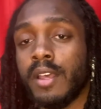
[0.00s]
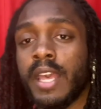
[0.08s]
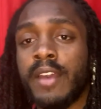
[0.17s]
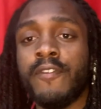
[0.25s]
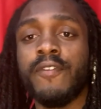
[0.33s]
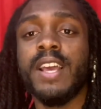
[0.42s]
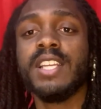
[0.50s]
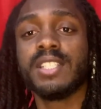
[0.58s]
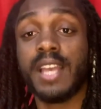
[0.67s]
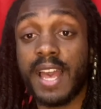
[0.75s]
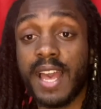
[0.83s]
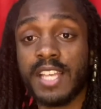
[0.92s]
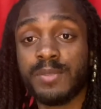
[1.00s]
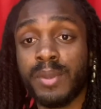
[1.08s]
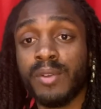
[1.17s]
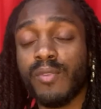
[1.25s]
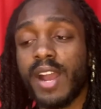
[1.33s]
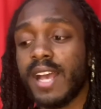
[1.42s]
Inflation has
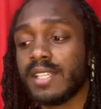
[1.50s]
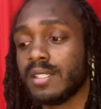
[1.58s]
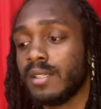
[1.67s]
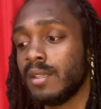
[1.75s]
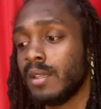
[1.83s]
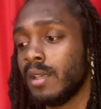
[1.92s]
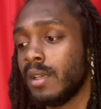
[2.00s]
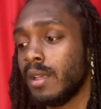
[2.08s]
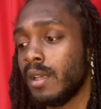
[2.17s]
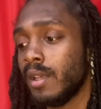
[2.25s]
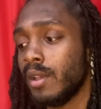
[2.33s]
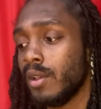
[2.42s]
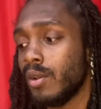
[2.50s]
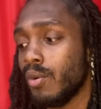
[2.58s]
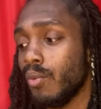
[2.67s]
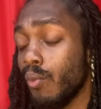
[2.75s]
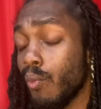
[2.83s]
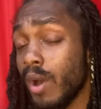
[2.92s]
been rising
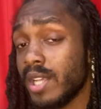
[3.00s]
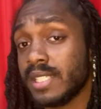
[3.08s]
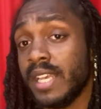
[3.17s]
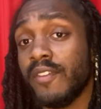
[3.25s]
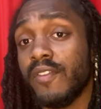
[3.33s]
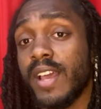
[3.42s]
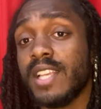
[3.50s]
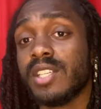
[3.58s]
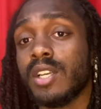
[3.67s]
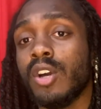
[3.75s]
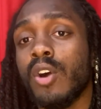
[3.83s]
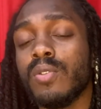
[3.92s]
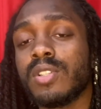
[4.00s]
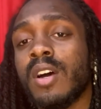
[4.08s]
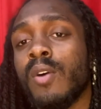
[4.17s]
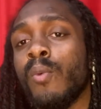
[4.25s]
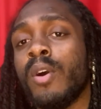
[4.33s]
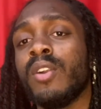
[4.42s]
once inflation goes
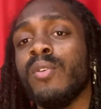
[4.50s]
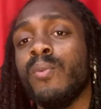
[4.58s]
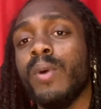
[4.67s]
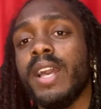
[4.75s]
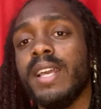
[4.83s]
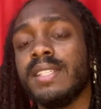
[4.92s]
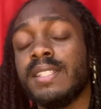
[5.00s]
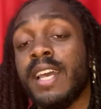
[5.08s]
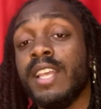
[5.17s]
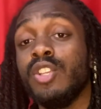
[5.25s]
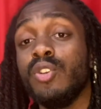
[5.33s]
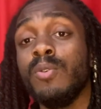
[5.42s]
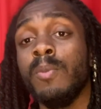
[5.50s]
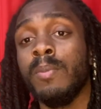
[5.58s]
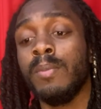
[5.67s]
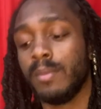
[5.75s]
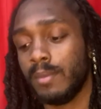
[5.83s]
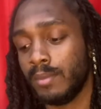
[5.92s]
up, one of the ways that you
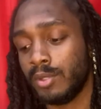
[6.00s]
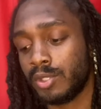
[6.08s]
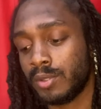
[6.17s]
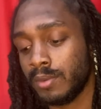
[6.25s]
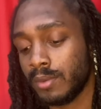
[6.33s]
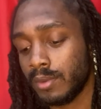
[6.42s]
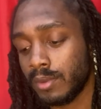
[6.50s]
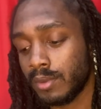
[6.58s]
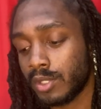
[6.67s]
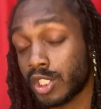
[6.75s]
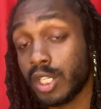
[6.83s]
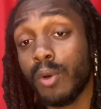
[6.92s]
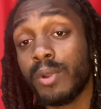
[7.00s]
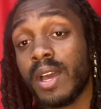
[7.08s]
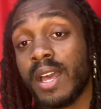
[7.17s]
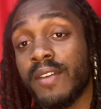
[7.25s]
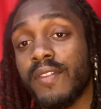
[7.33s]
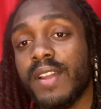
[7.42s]
slow
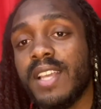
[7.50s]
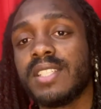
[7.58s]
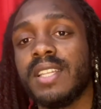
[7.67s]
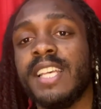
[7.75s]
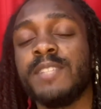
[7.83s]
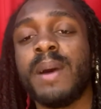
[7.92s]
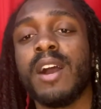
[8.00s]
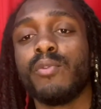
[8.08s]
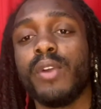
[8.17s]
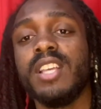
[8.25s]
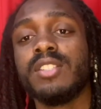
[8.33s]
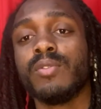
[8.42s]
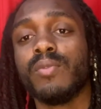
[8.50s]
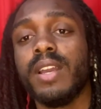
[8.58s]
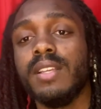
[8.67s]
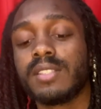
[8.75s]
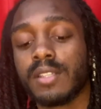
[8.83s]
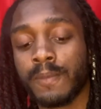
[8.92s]
down inflation is by raising
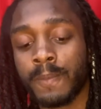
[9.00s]
rates.